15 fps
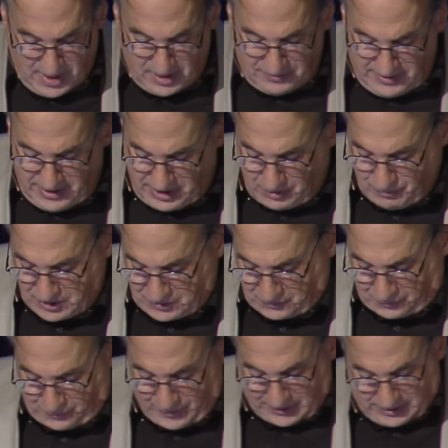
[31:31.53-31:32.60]
Neither is
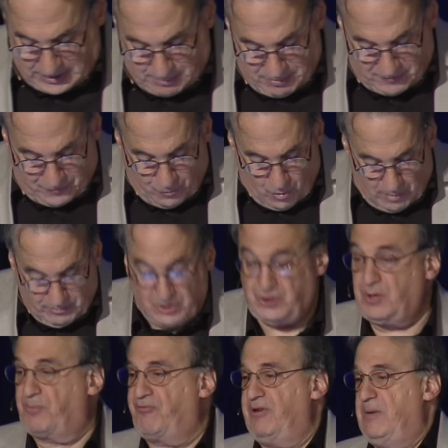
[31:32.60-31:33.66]
fit to perform the
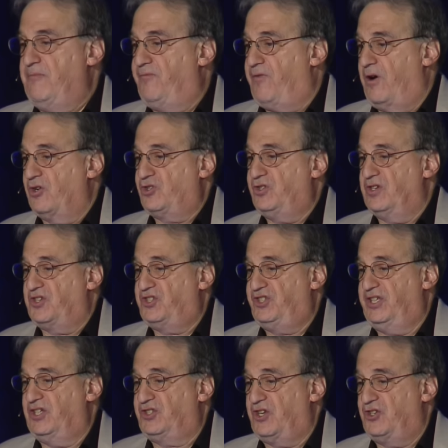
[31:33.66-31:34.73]
supreme function of
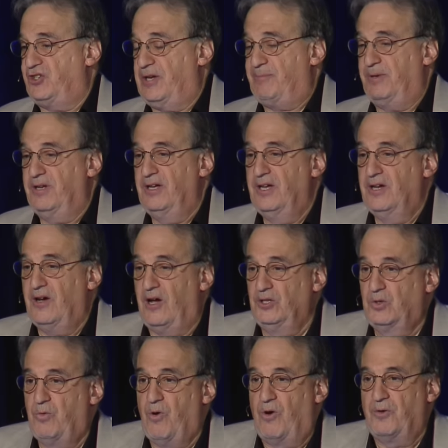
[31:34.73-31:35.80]
citizenship,"
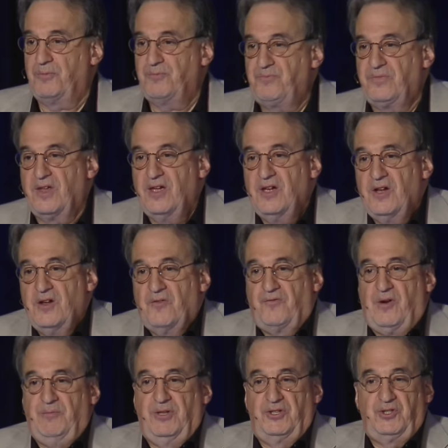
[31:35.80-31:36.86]
unquote,
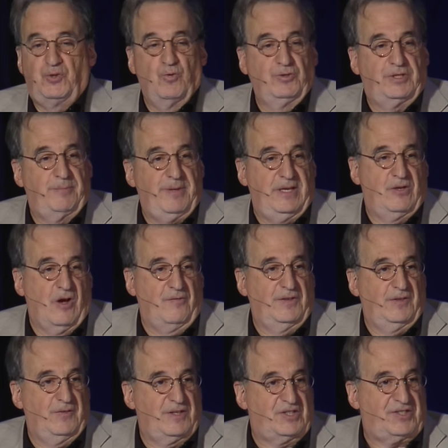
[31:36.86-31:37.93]
from the soon-to-be
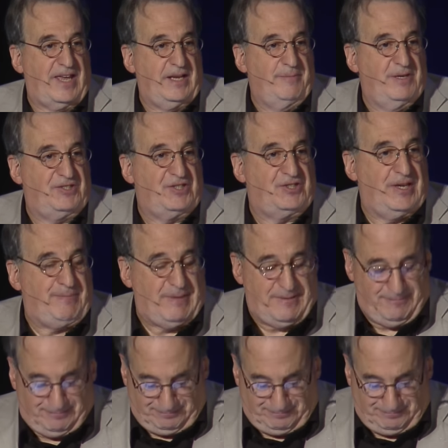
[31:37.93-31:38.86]
governor of the state of Mississippi.